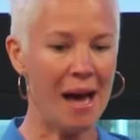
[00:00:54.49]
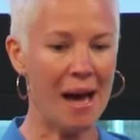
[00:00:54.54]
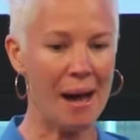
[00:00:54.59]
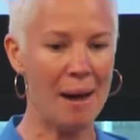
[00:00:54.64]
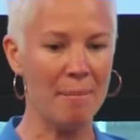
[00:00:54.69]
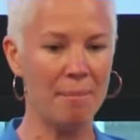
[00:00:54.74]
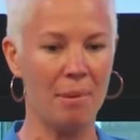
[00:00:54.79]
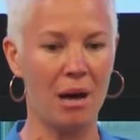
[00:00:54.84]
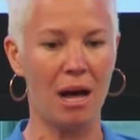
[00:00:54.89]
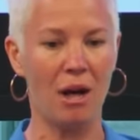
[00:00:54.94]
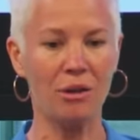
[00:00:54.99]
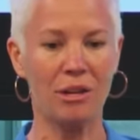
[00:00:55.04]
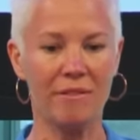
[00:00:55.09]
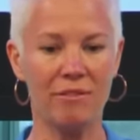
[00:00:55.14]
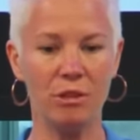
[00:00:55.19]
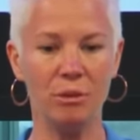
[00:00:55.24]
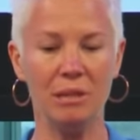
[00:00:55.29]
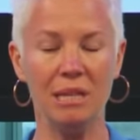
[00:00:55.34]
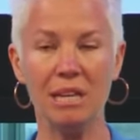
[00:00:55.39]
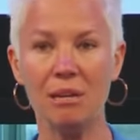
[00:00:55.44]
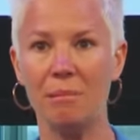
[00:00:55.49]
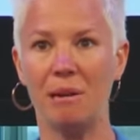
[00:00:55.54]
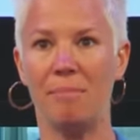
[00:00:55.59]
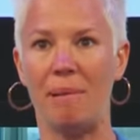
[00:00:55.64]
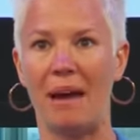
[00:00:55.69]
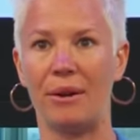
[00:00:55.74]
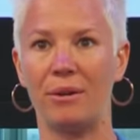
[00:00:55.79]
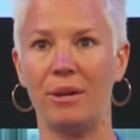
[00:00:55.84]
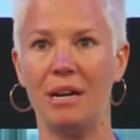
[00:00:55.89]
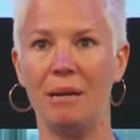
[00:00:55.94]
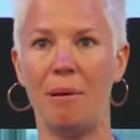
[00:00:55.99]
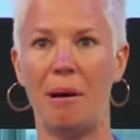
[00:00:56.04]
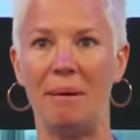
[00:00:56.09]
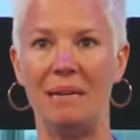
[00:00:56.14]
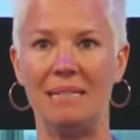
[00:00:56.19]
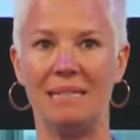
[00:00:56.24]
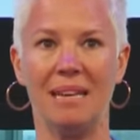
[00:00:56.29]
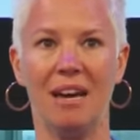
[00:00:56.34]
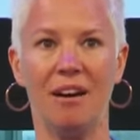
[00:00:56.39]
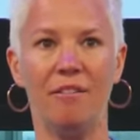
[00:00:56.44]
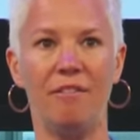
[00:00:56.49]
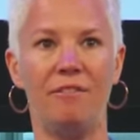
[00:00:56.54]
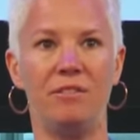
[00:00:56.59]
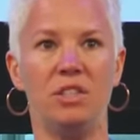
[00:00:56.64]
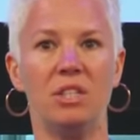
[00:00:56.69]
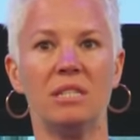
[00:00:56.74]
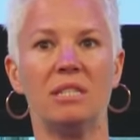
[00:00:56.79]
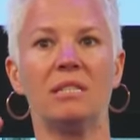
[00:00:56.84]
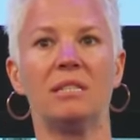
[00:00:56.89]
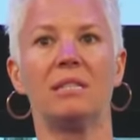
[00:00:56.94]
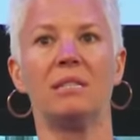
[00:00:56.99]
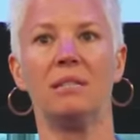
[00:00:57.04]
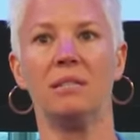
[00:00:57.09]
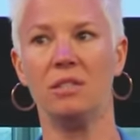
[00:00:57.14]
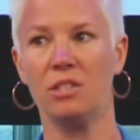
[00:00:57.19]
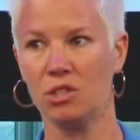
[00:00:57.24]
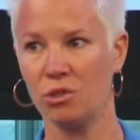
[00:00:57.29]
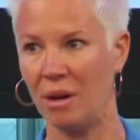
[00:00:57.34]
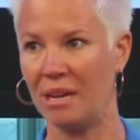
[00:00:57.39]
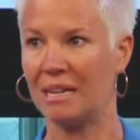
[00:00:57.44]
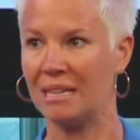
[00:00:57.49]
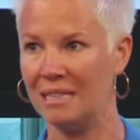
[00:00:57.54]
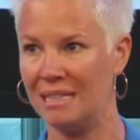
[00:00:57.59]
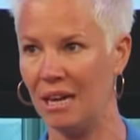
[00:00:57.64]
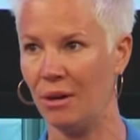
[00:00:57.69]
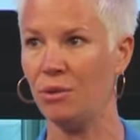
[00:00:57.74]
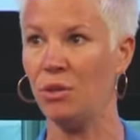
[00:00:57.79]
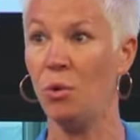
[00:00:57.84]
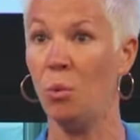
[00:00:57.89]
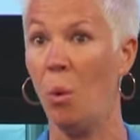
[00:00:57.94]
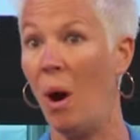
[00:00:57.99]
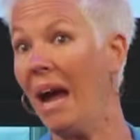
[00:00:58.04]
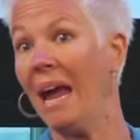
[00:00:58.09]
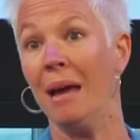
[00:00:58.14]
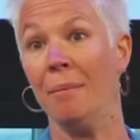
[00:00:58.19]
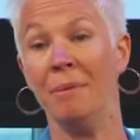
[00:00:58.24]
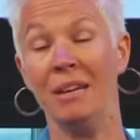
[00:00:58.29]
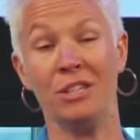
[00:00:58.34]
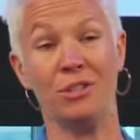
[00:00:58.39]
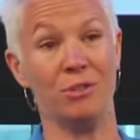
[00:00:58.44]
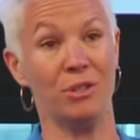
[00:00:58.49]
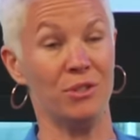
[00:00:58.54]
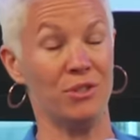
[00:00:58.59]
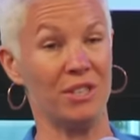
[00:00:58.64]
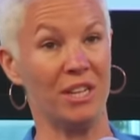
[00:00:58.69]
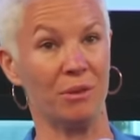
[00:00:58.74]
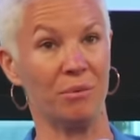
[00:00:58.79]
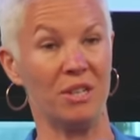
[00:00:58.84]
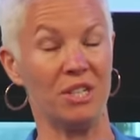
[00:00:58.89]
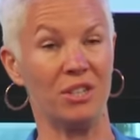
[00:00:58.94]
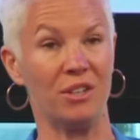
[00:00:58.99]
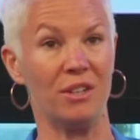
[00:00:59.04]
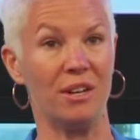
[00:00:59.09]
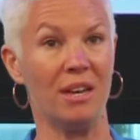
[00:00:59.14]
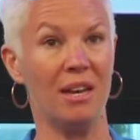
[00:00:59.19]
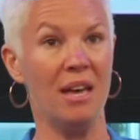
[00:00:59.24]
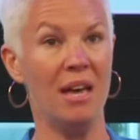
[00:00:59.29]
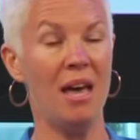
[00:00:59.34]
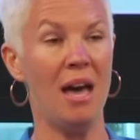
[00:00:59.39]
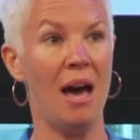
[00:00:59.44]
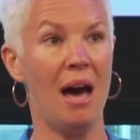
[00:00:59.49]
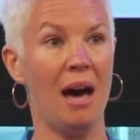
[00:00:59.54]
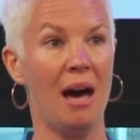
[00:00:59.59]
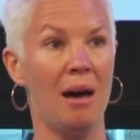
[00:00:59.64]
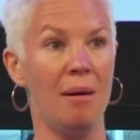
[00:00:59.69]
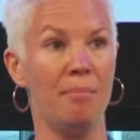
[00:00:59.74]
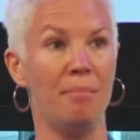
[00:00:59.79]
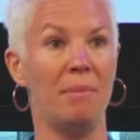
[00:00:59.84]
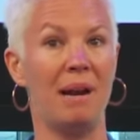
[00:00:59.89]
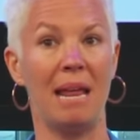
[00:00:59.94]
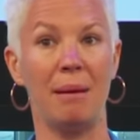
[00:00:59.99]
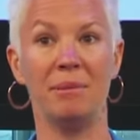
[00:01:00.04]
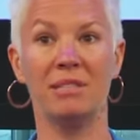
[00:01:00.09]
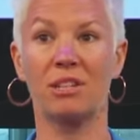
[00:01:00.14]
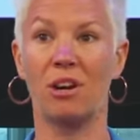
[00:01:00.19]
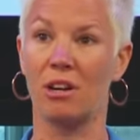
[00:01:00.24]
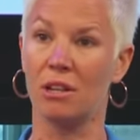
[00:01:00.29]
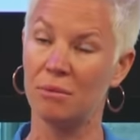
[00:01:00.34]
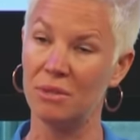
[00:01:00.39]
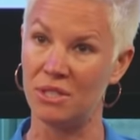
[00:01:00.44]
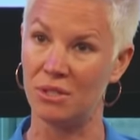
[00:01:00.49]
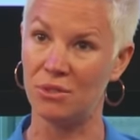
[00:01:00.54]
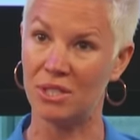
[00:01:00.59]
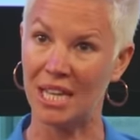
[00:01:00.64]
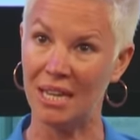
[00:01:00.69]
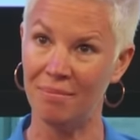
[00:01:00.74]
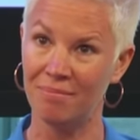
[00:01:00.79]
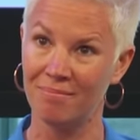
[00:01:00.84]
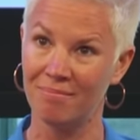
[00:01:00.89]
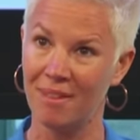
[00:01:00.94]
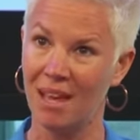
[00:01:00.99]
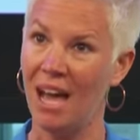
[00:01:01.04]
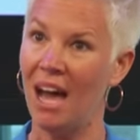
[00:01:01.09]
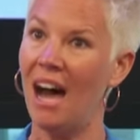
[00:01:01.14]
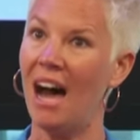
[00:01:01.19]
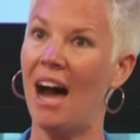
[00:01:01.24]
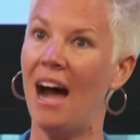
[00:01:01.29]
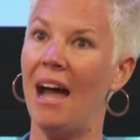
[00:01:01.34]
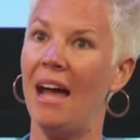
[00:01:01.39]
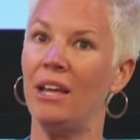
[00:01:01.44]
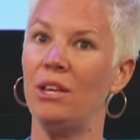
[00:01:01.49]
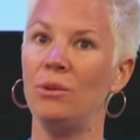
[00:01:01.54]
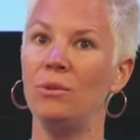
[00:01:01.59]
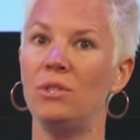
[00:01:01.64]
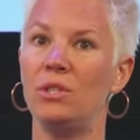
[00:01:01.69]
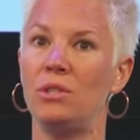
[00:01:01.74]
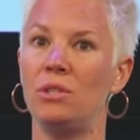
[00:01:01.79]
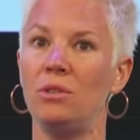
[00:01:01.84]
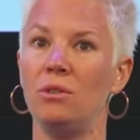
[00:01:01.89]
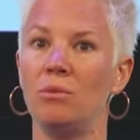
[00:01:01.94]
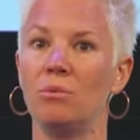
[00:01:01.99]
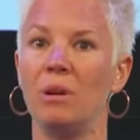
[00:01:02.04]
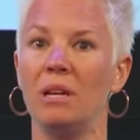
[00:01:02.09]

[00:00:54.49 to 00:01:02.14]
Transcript: Um, I'll give you a little bit of background about myself just so I can tell you why I'm introducing Richard. Um, my name is Carla Rzeszewski. I used to